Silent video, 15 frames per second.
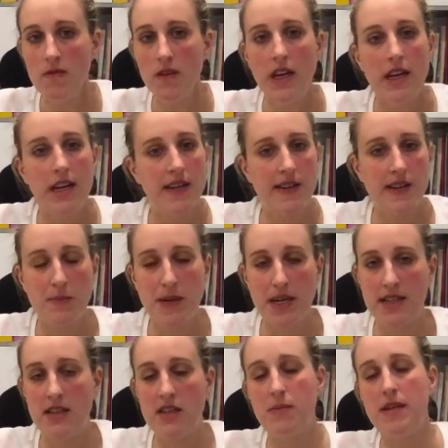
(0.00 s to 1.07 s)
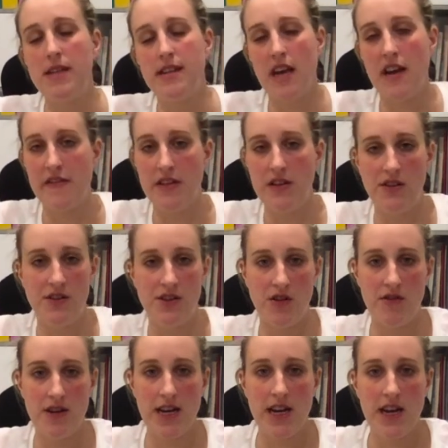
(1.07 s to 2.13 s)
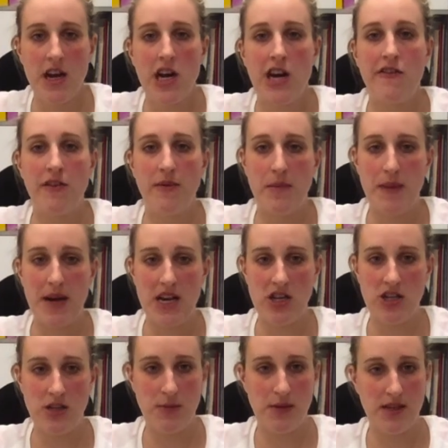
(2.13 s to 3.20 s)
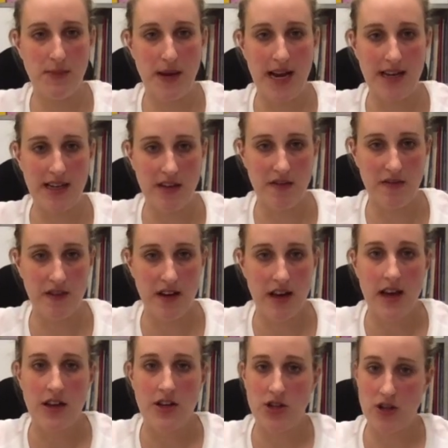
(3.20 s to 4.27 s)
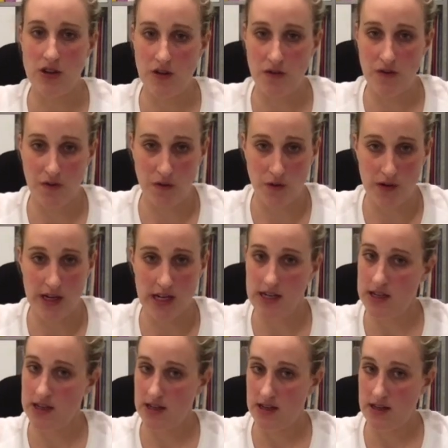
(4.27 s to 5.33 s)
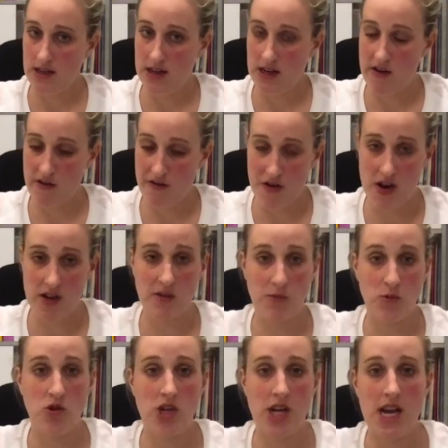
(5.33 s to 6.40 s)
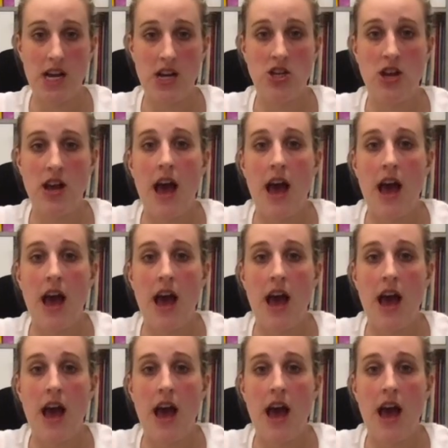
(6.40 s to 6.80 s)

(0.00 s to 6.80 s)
It is better to be safe than sorry from the patient's perspective to avoid irreversible change,